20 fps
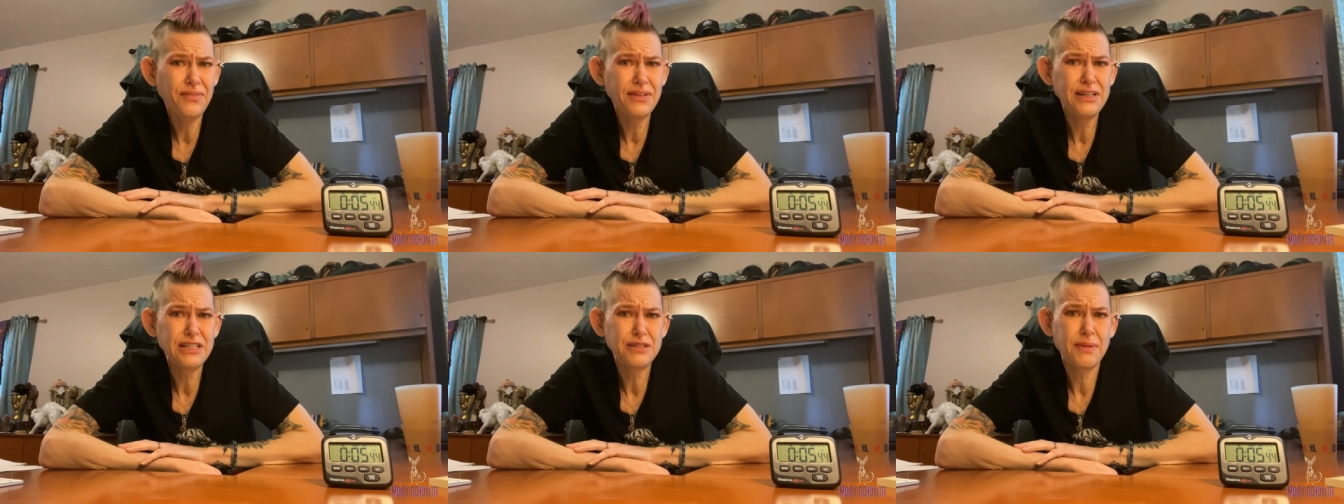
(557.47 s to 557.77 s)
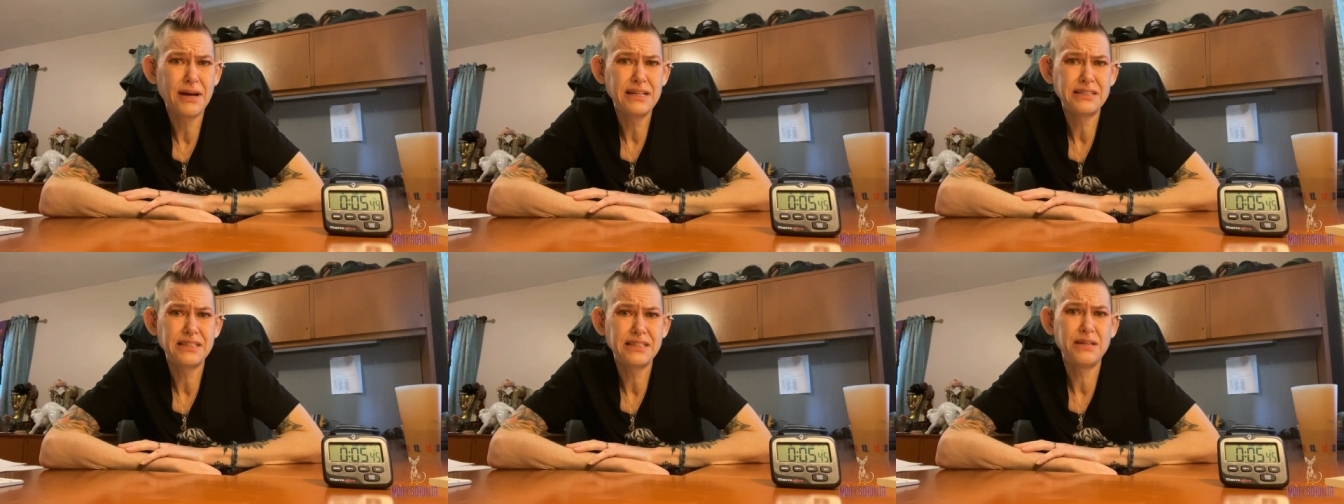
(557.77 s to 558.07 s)
definitely
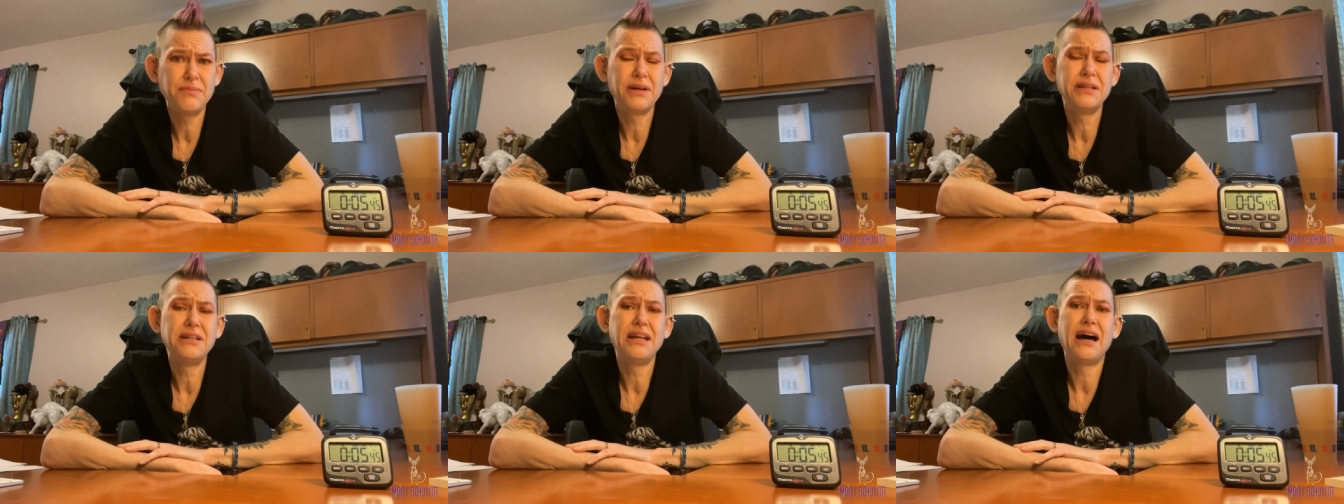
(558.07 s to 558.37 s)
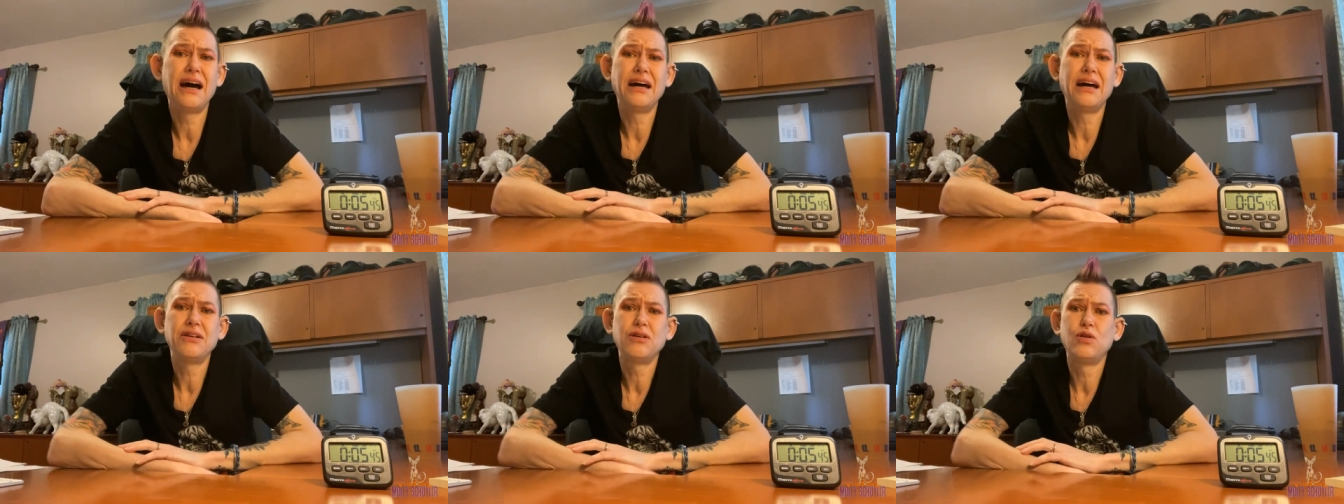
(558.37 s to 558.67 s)
spicy,
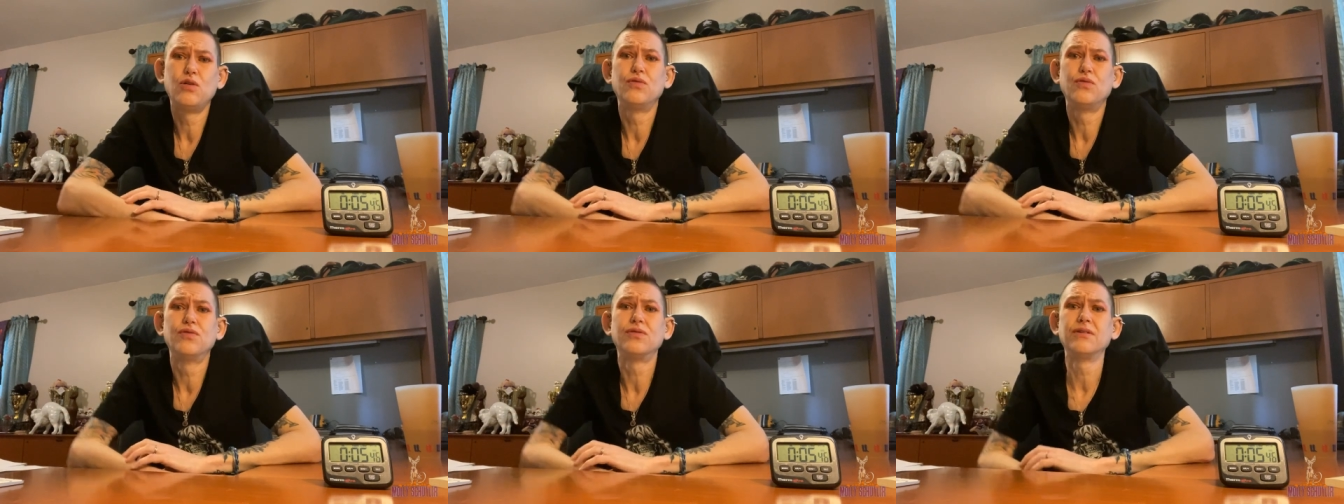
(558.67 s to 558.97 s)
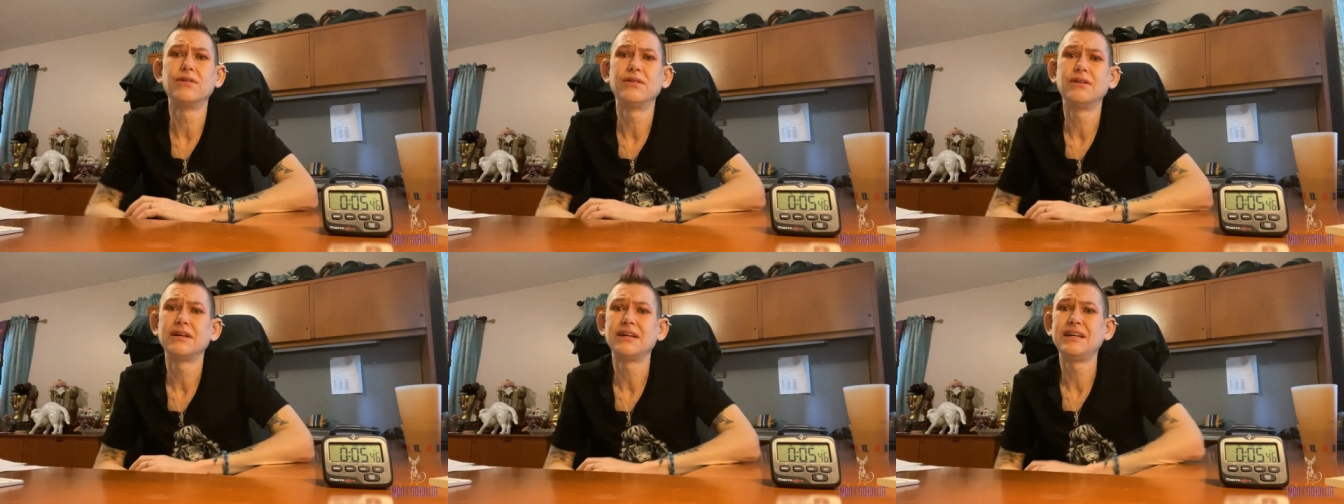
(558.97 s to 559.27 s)
but not
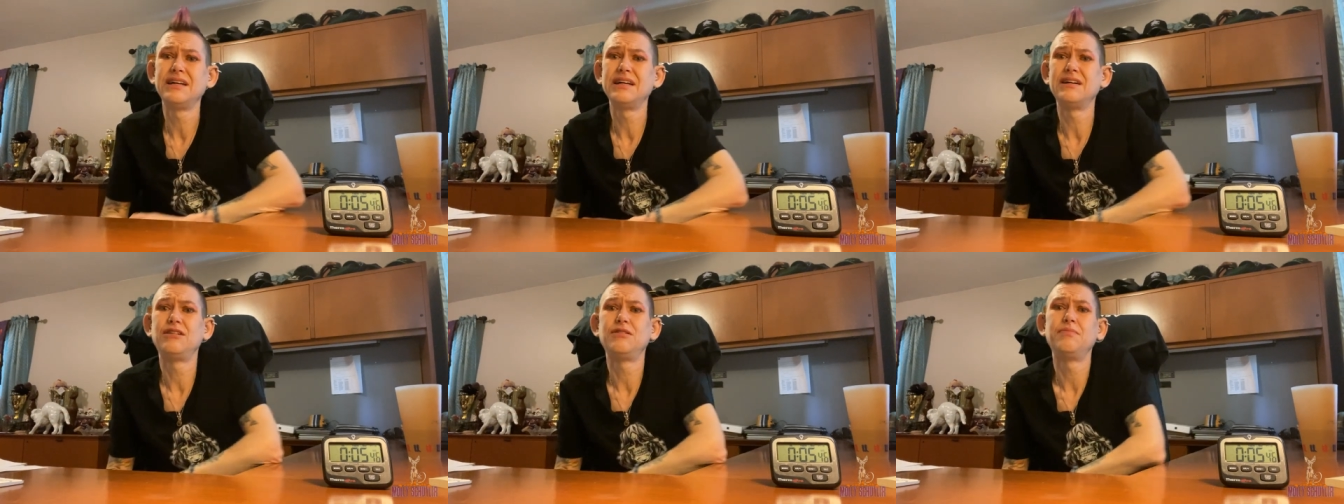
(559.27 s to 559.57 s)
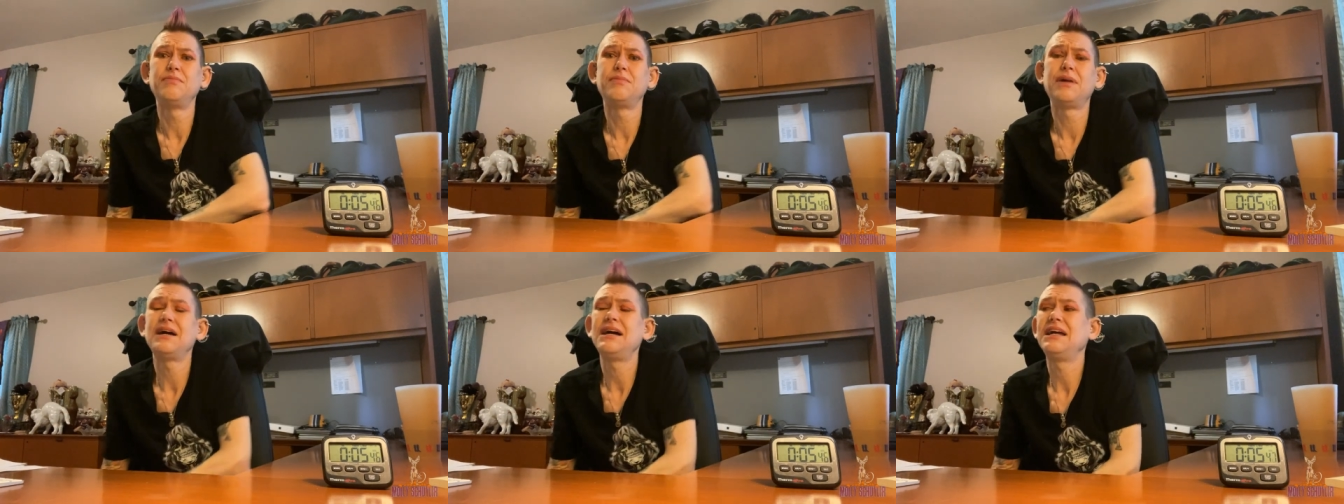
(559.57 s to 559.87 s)

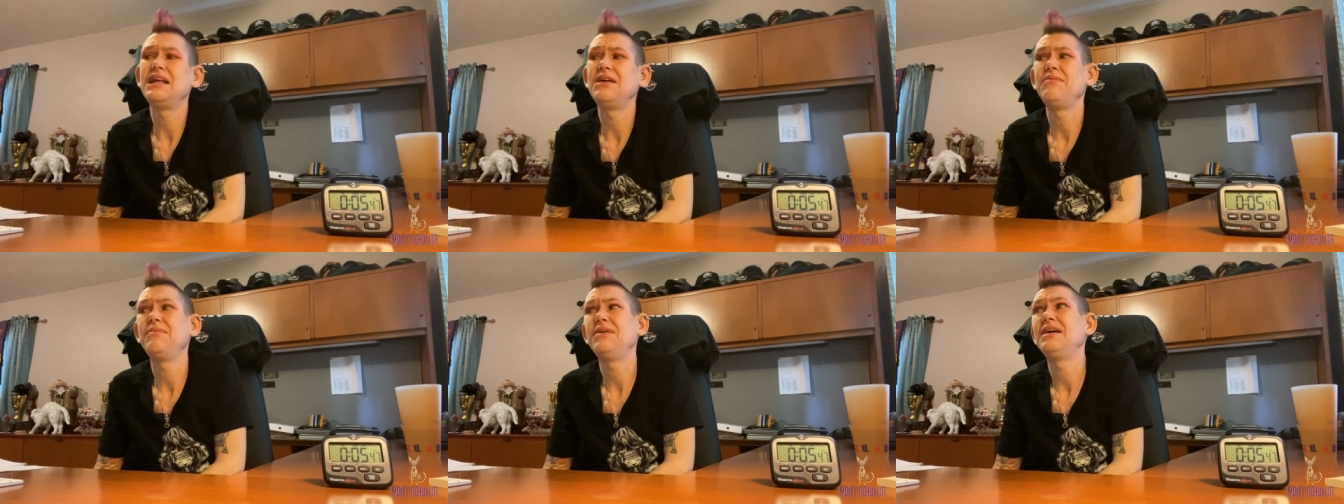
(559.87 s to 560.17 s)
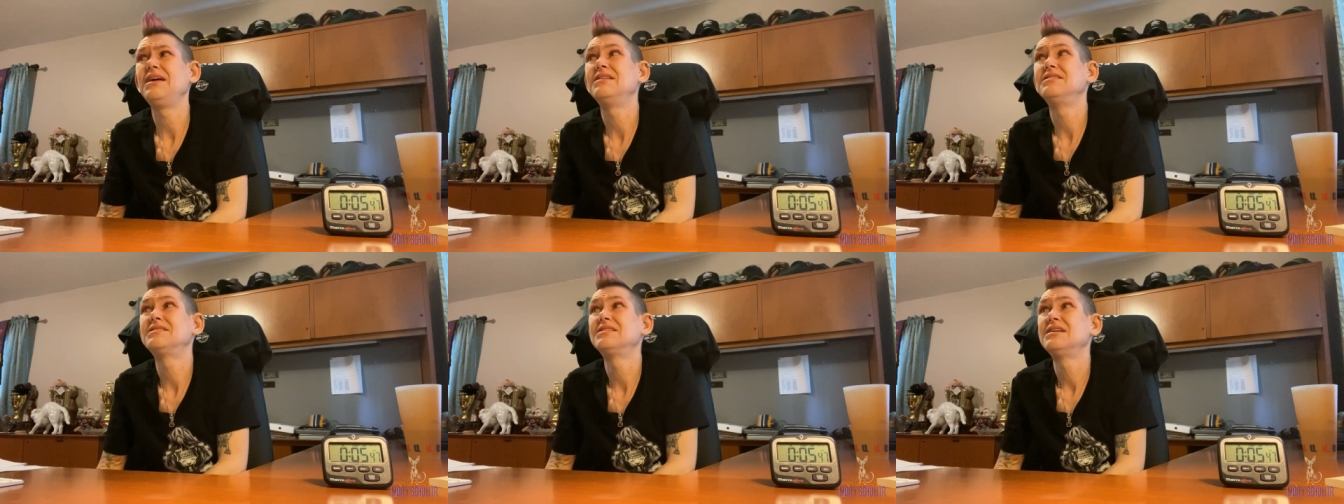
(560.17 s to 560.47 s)
overkill by any
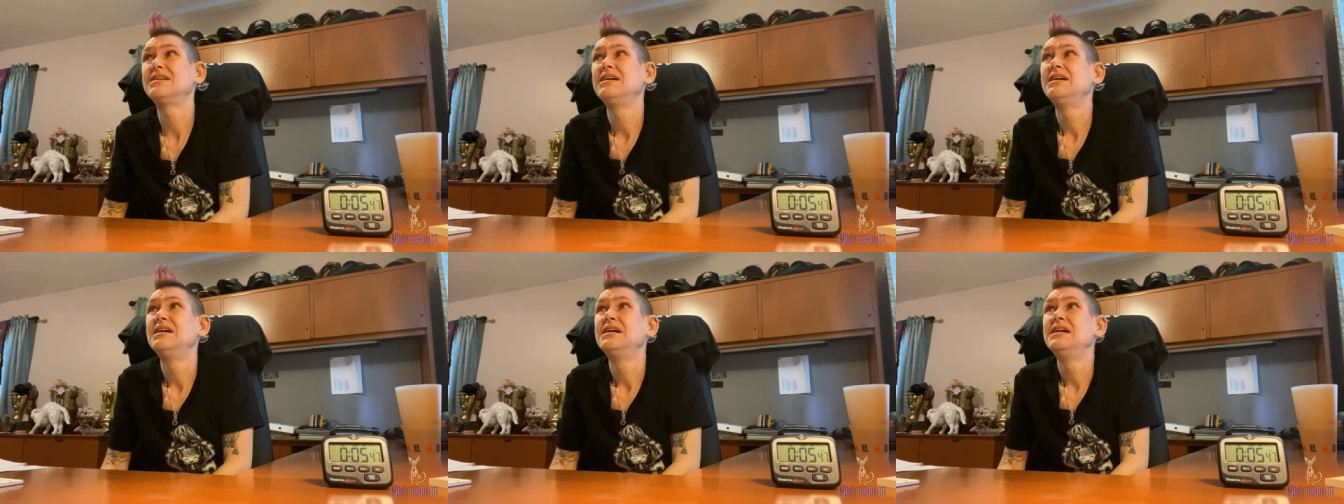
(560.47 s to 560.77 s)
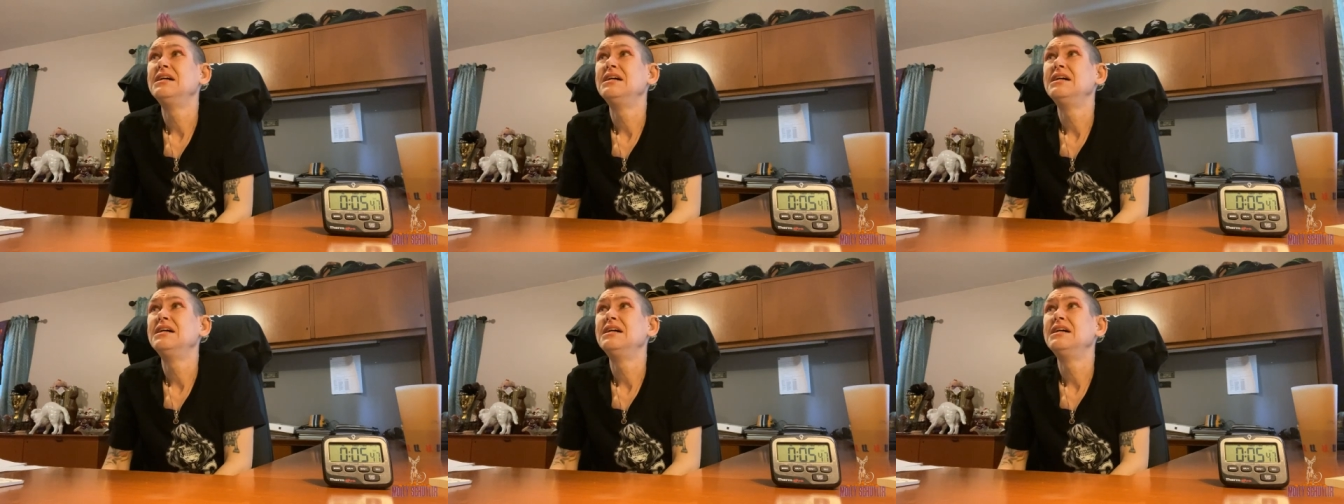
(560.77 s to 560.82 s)
means.